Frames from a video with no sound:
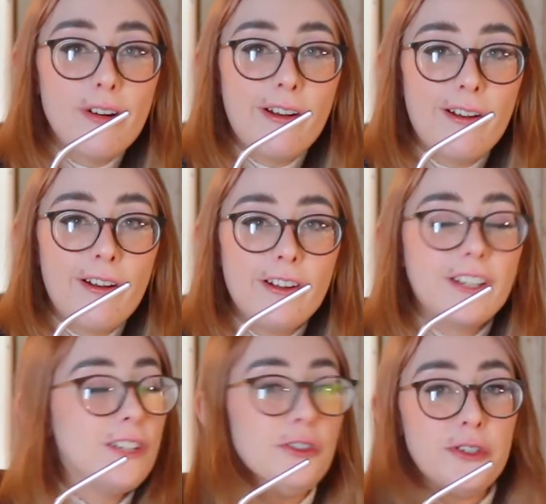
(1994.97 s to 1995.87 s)
I
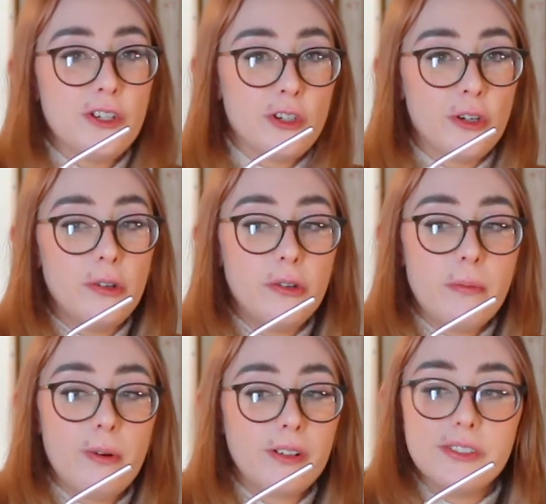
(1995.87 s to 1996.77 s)
guess it's not a charcuterie
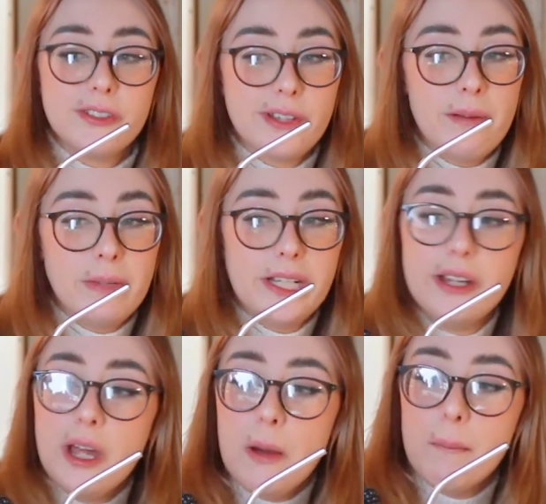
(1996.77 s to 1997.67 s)
board because it's not meat,
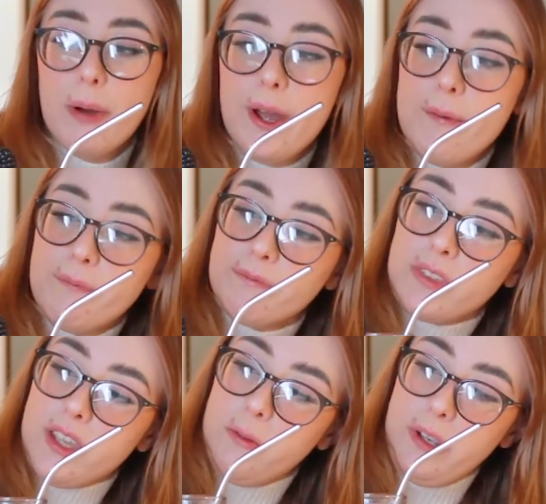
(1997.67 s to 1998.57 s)
but
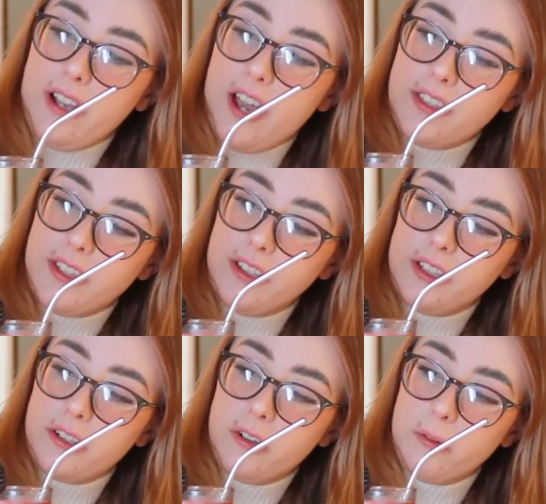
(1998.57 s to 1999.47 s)
we got
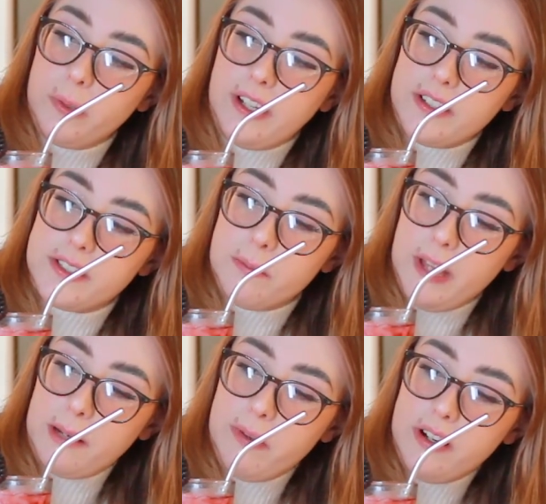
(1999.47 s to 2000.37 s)
some
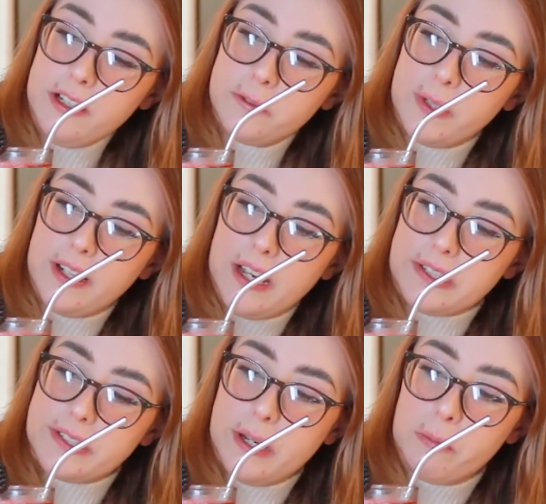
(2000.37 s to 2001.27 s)
blackberries, we got
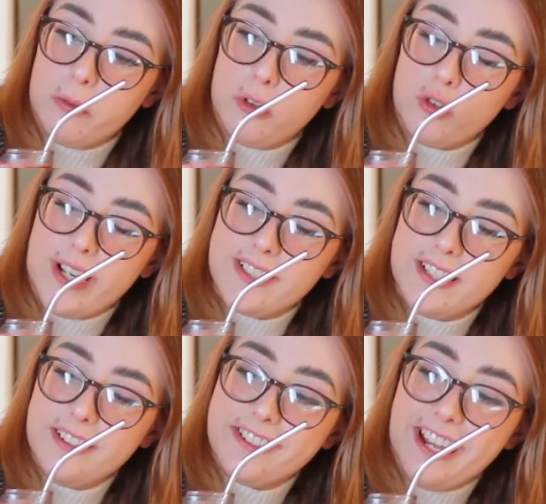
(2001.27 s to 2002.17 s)
some
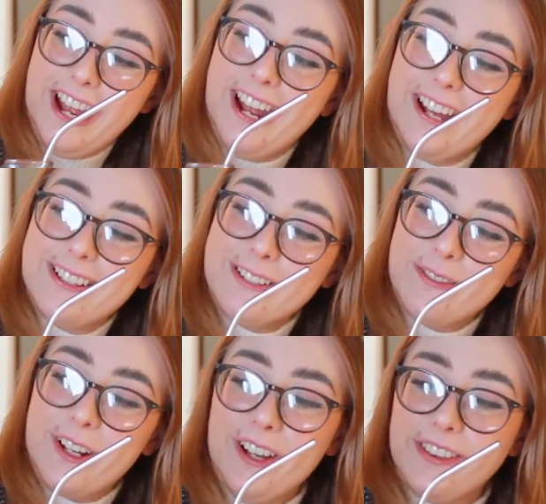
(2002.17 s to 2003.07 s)
craisins, and we
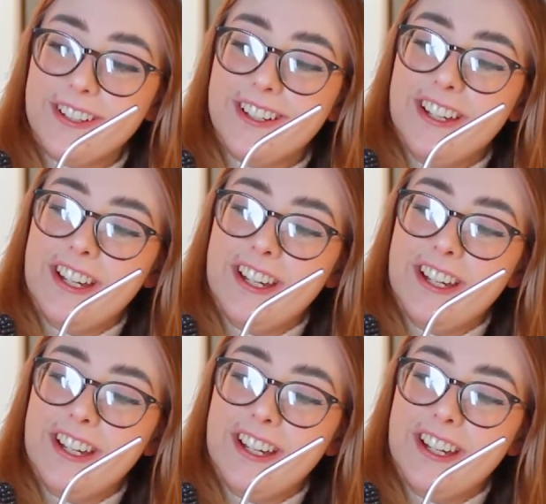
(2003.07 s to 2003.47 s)
got the